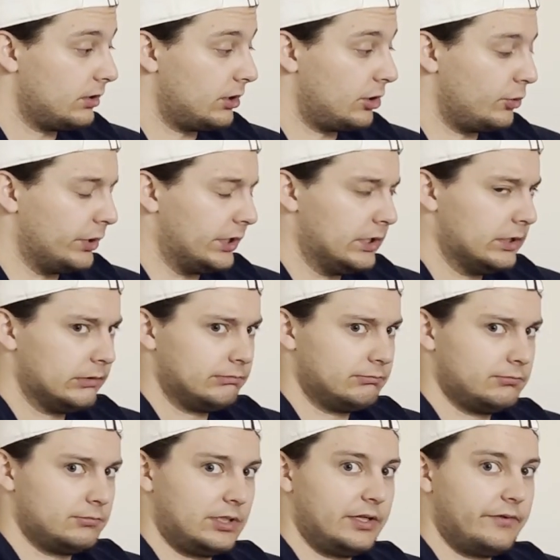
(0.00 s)
arena
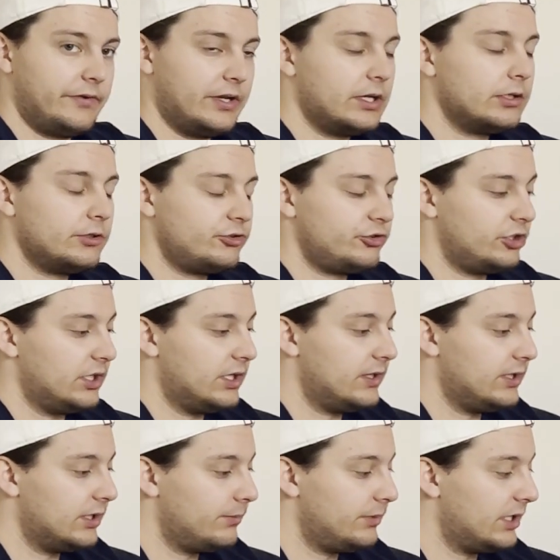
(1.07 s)
advantage in
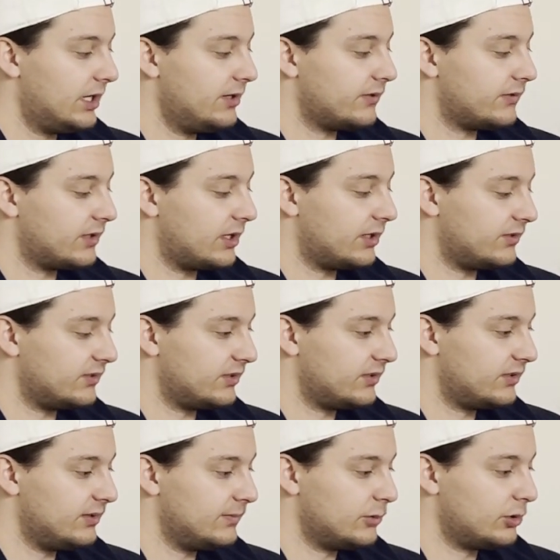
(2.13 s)
the NBA does not
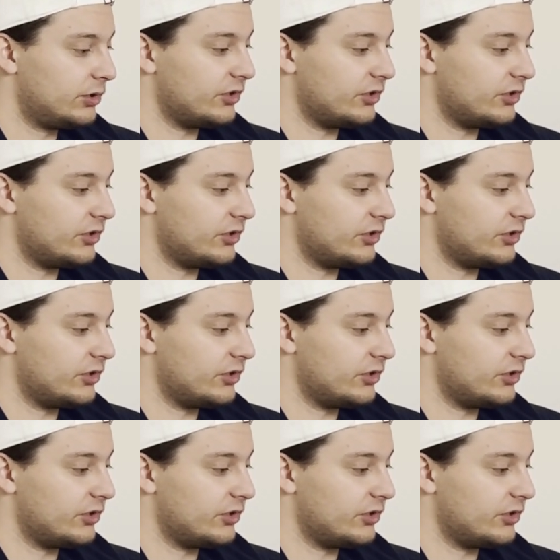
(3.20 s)
exist anymore,